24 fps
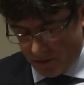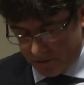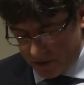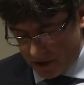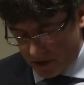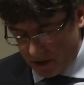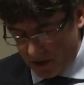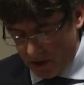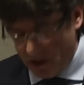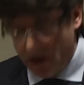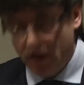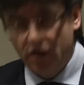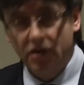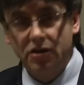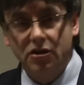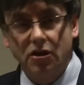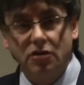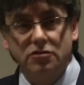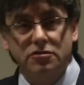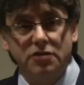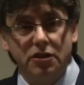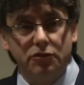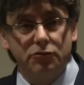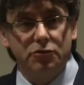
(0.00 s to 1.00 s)
of the
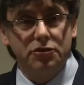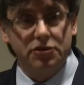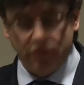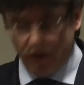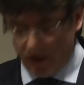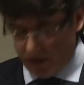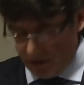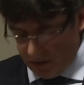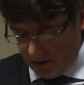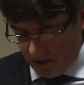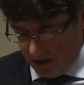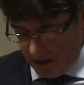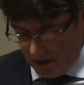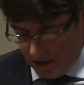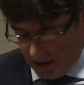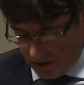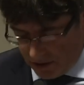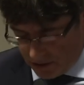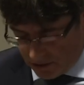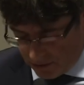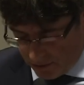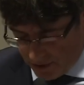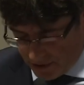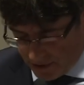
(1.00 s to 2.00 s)
constitutional
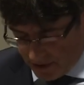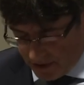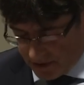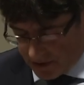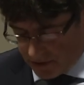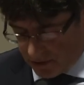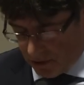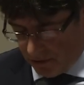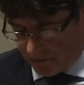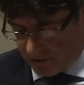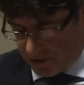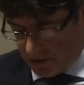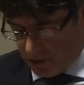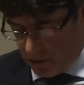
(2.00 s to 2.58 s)
treaties of